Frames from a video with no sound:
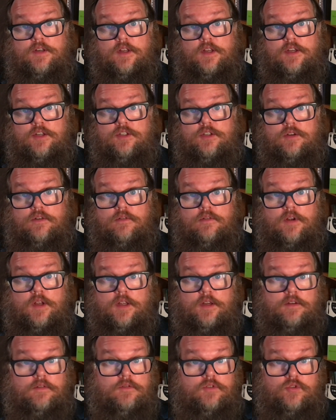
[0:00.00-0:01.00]
issue
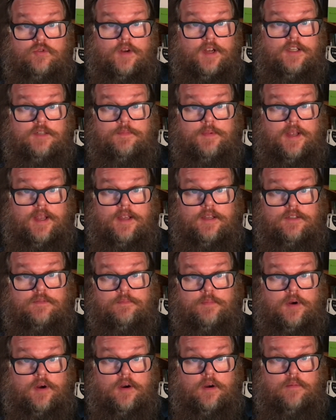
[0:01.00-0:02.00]
a trespass,
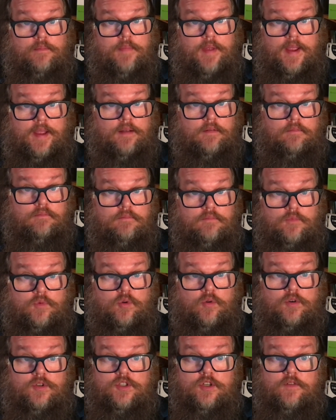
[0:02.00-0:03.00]
bar, ban,
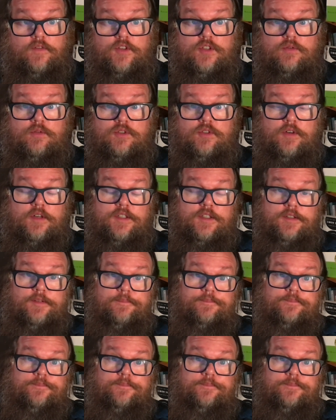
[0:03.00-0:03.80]
or a service restriction.